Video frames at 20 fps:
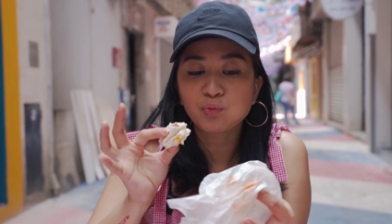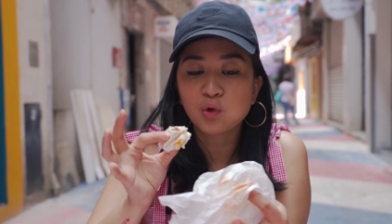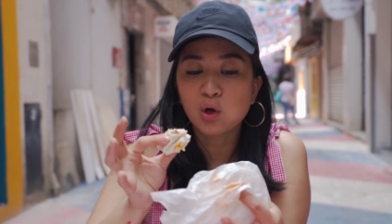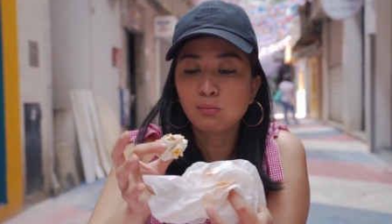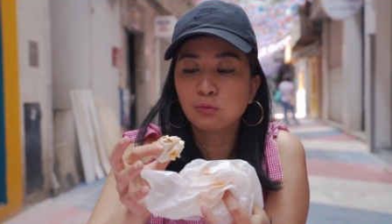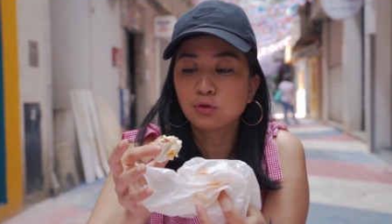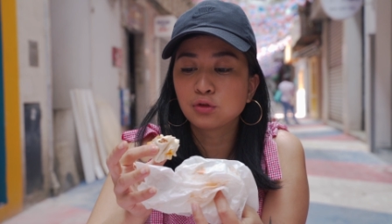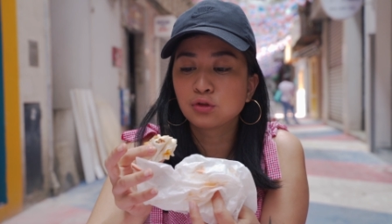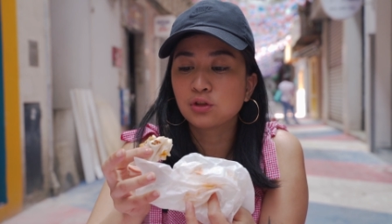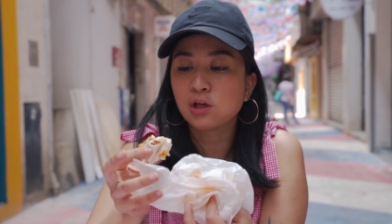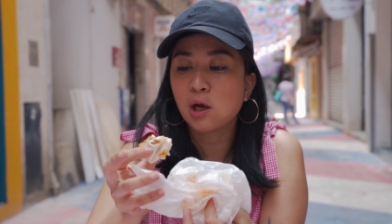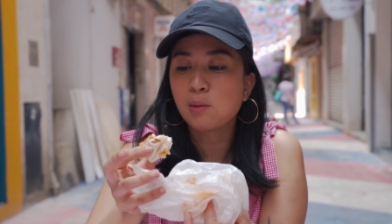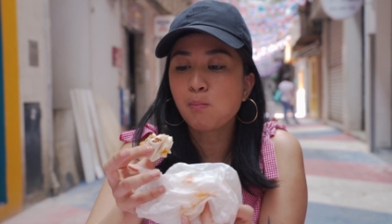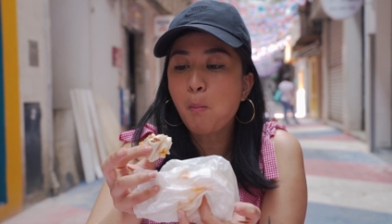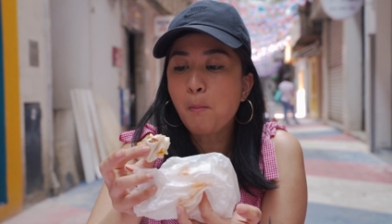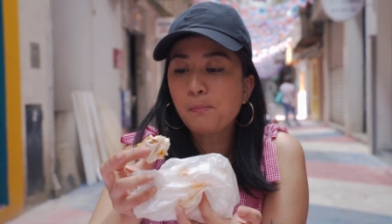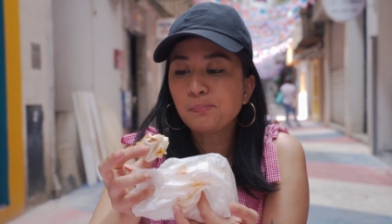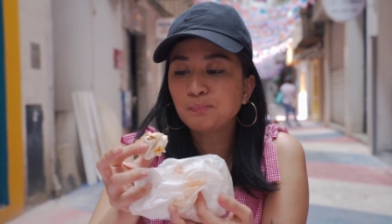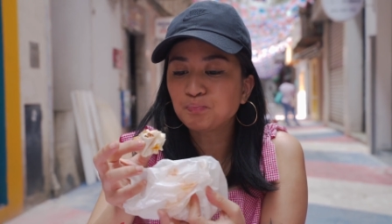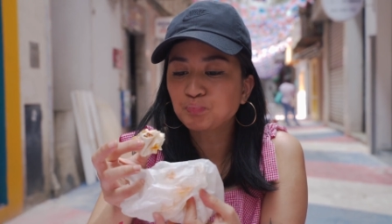Almost
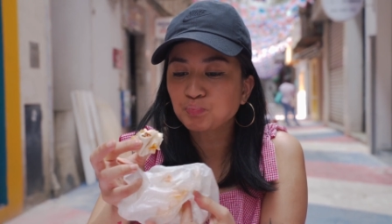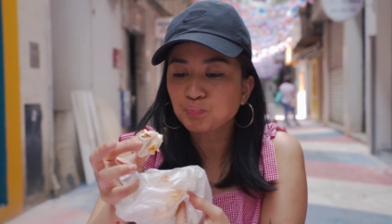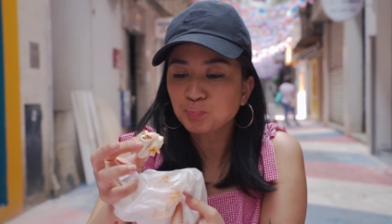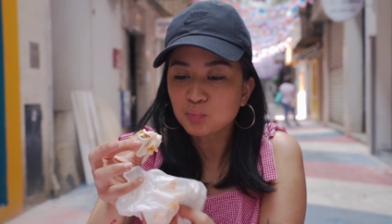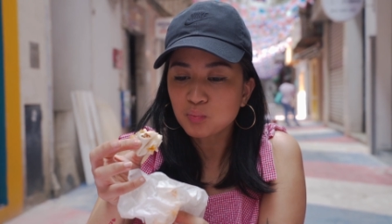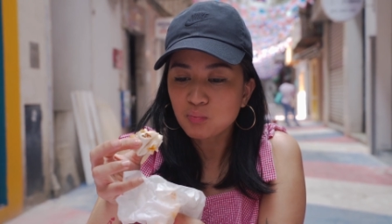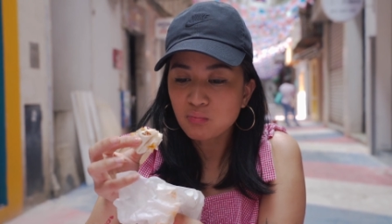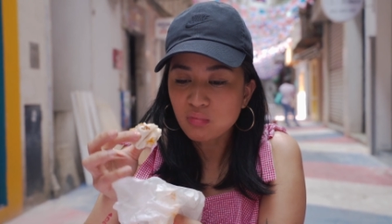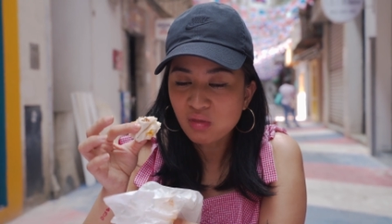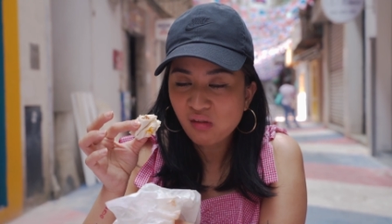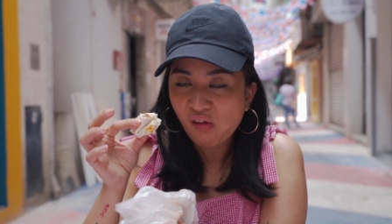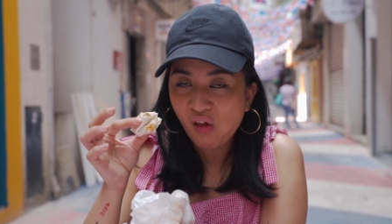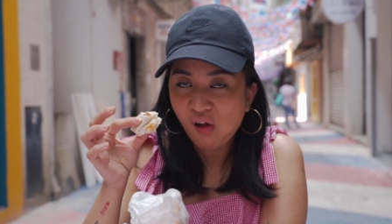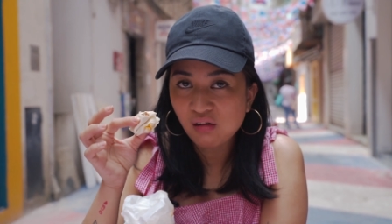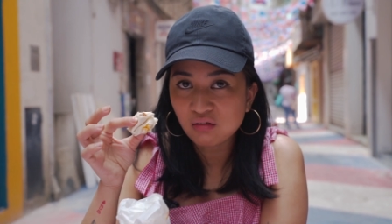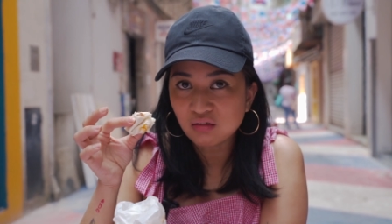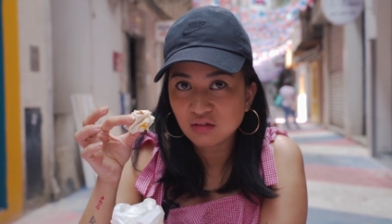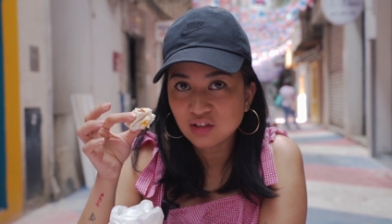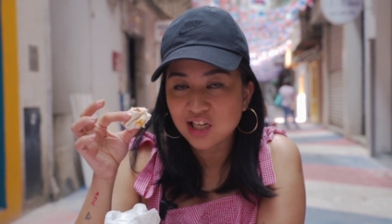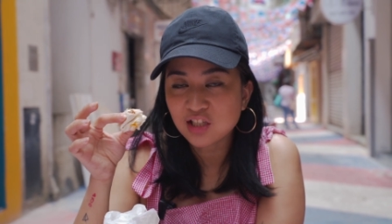done.
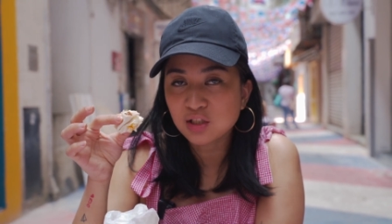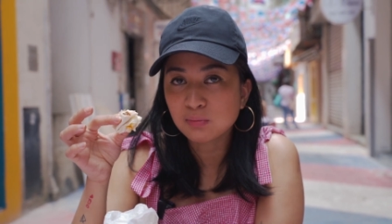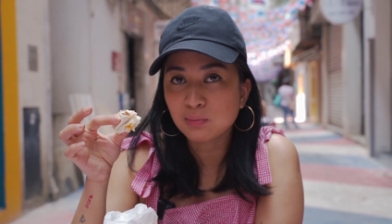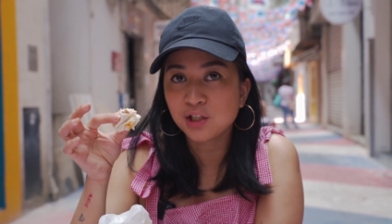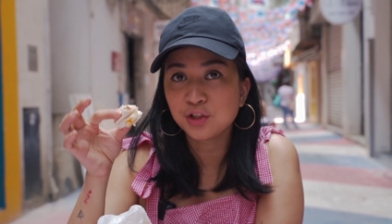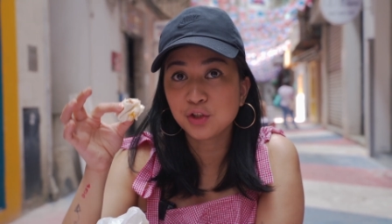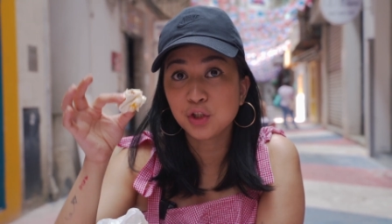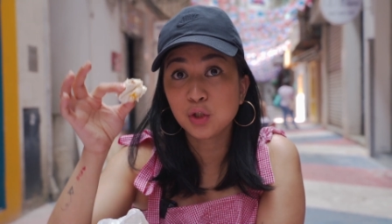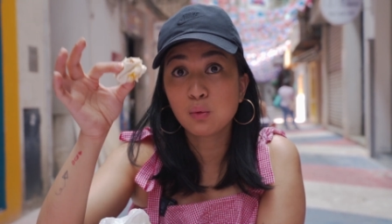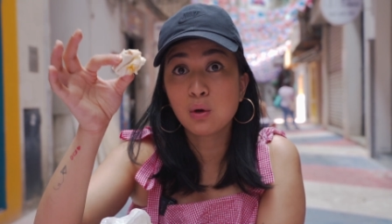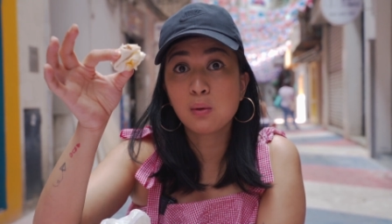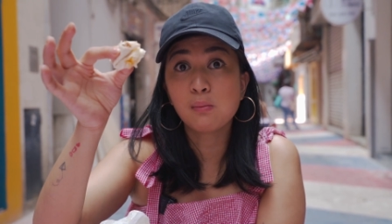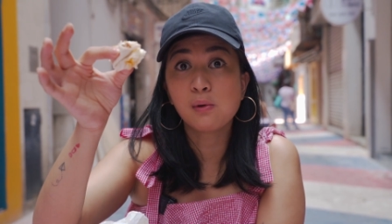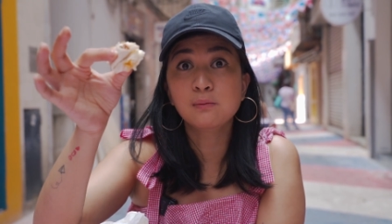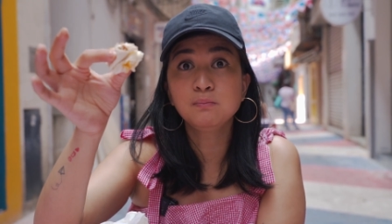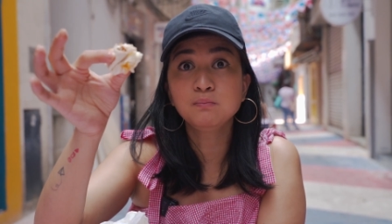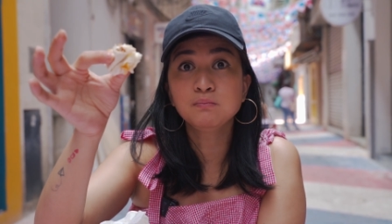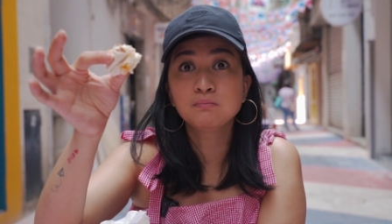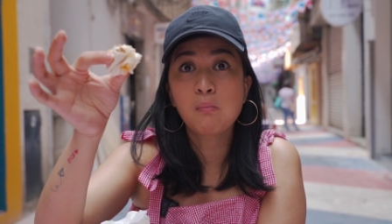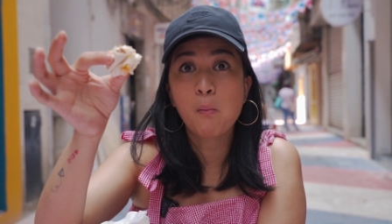Last bite. Do you want
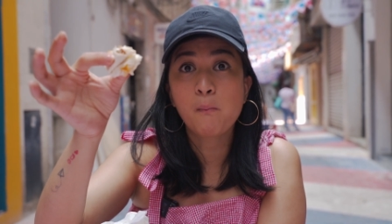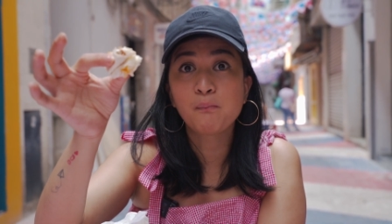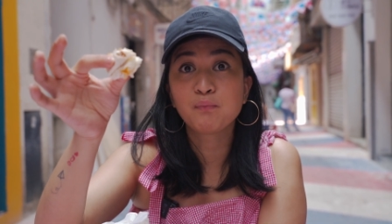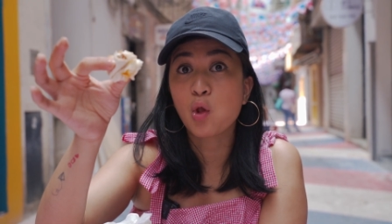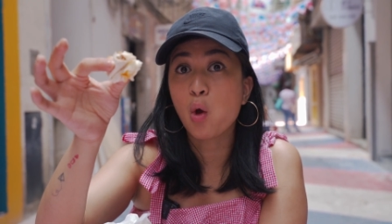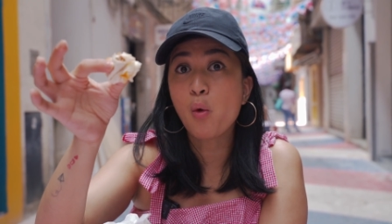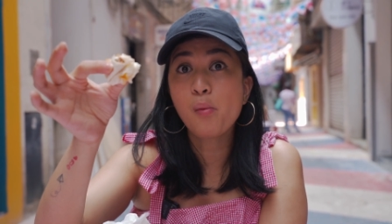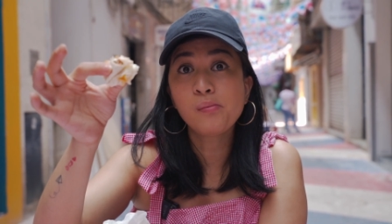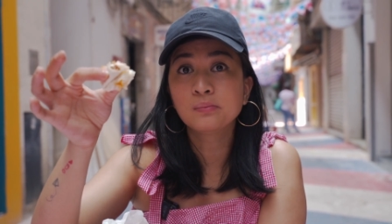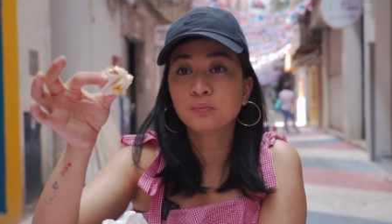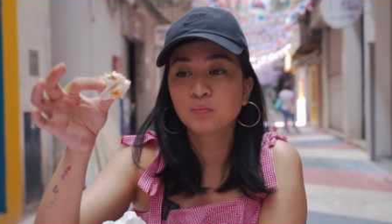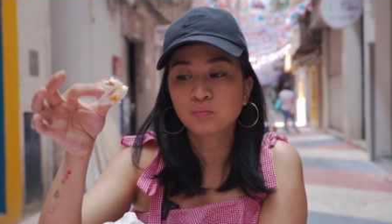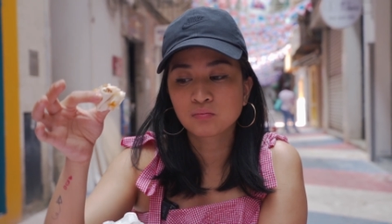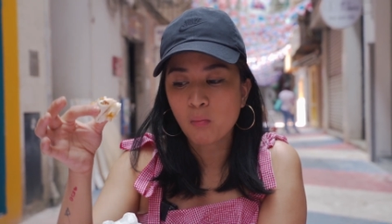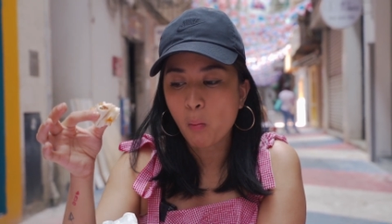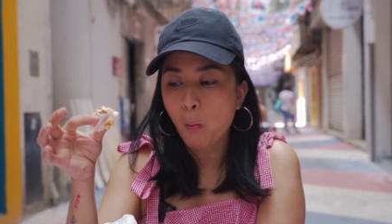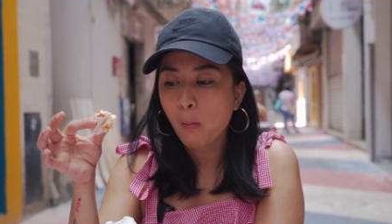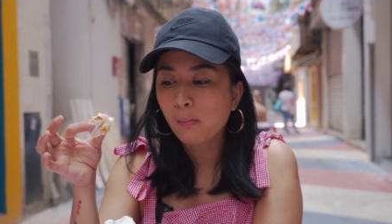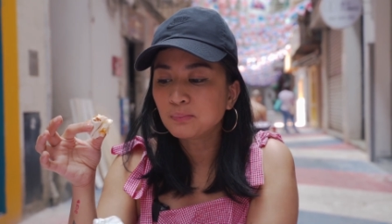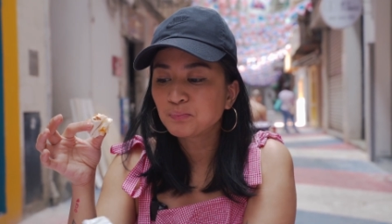one? No?
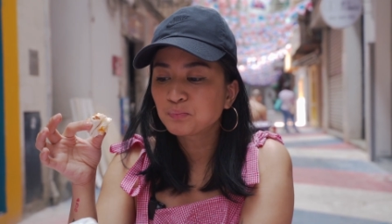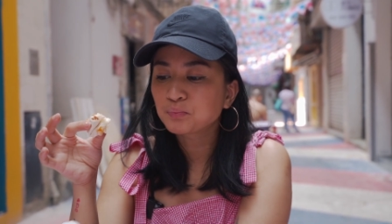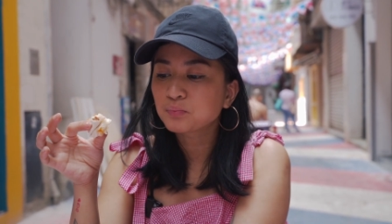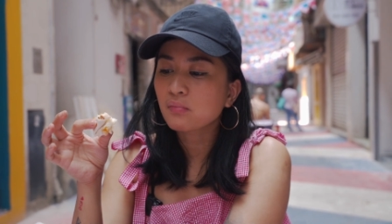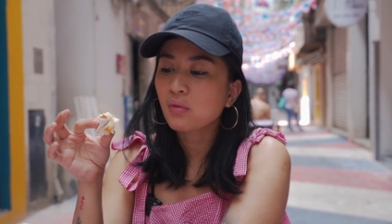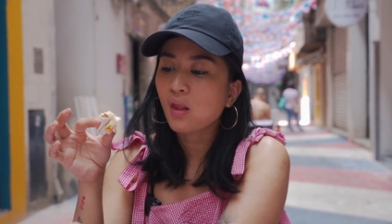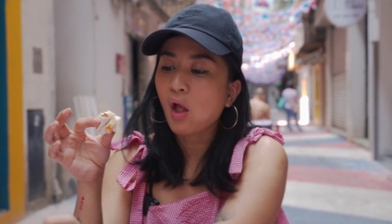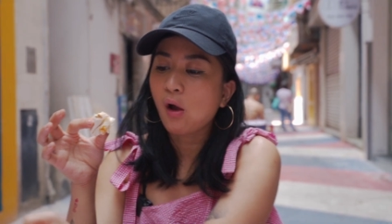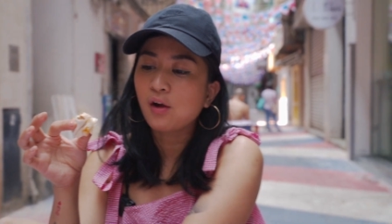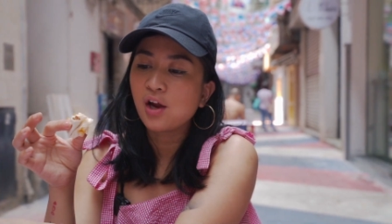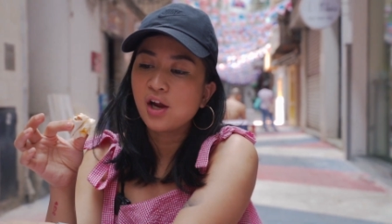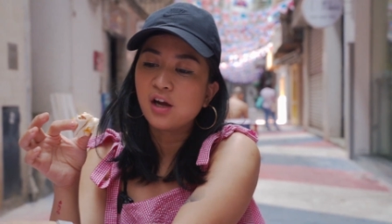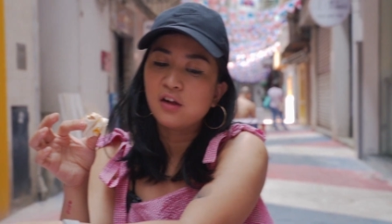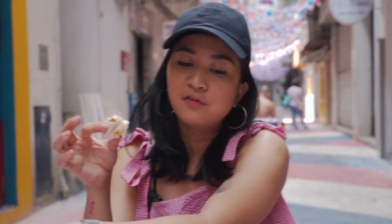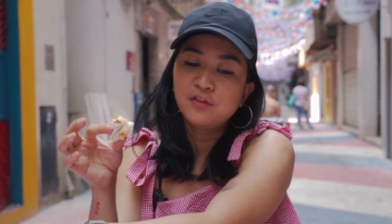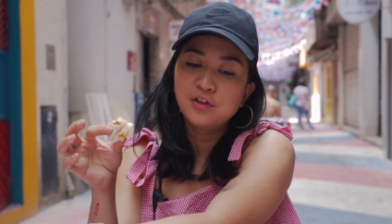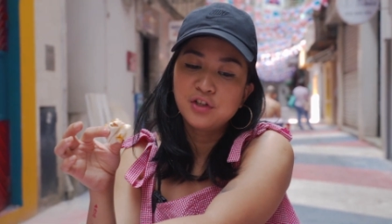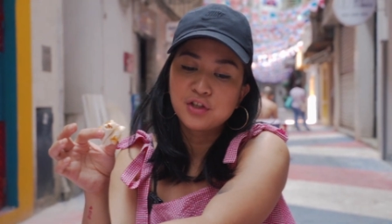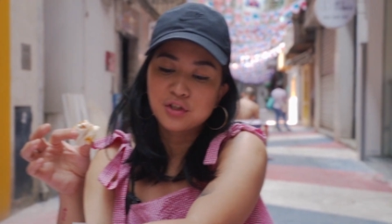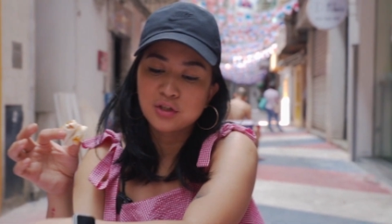Okay, I'll
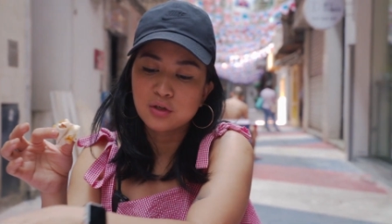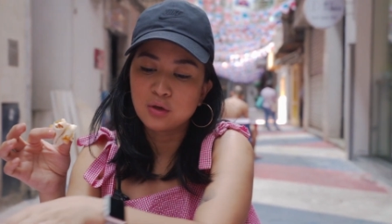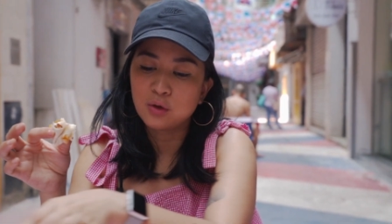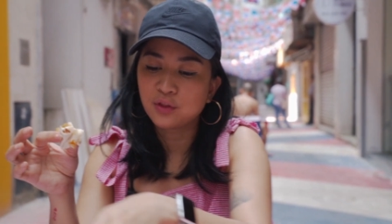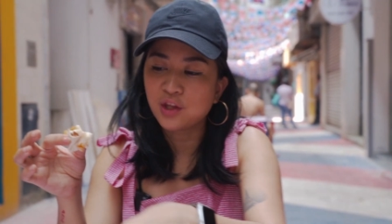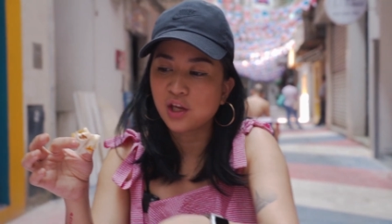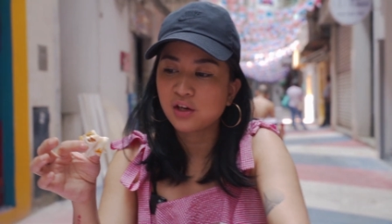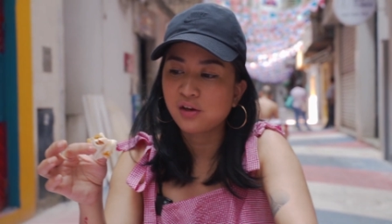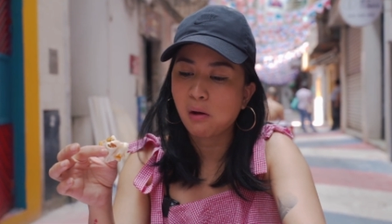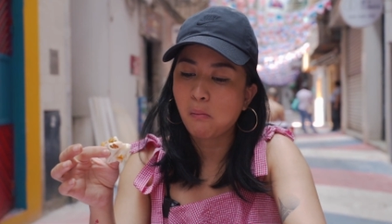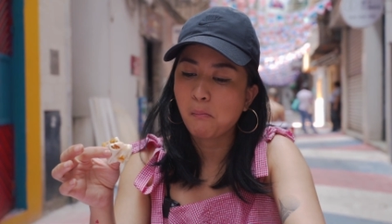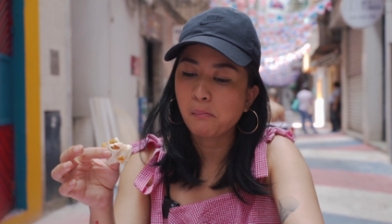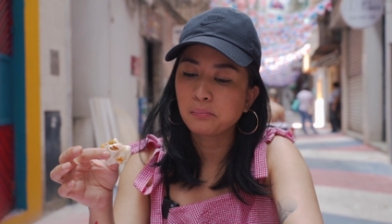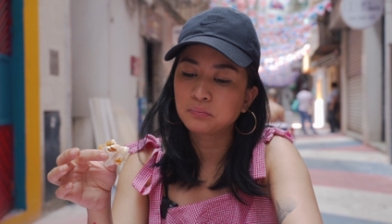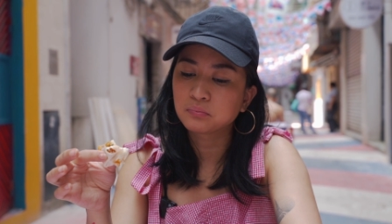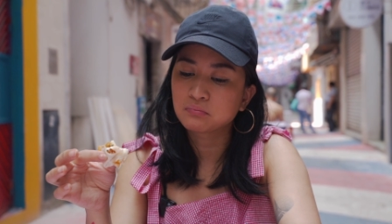finish the whole thing then.